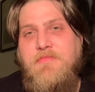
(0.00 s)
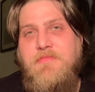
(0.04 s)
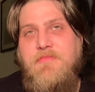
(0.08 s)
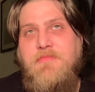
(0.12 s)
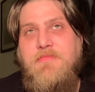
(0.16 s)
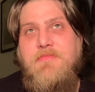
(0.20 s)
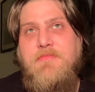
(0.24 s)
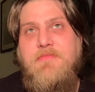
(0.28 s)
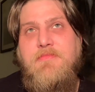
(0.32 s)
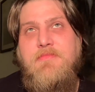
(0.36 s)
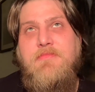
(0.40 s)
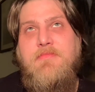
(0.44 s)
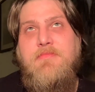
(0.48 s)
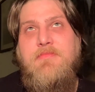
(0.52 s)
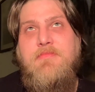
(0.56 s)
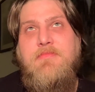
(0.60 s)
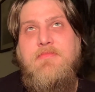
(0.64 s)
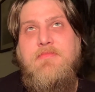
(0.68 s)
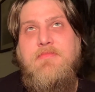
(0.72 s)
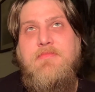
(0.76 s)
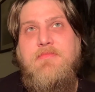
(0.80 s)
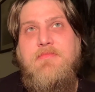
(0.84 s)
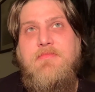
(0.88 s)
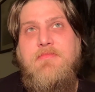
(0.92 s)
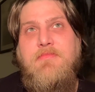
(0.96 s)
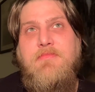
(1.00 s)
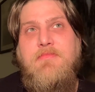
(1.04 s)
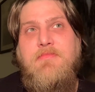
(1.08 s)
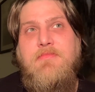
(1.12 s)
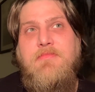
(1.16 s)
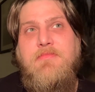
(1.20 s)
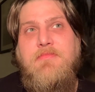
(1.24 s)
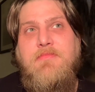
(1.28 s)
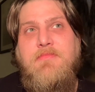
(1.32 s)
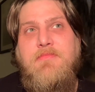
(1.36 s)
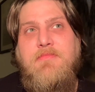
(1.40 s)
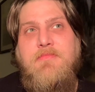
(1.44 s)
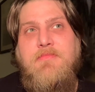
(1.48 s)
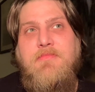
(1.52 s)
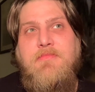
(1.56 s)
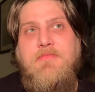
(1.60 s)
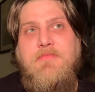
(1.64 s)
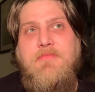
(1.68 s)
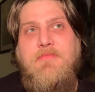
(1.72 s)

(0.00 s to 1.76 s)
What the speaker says: Nothing is said.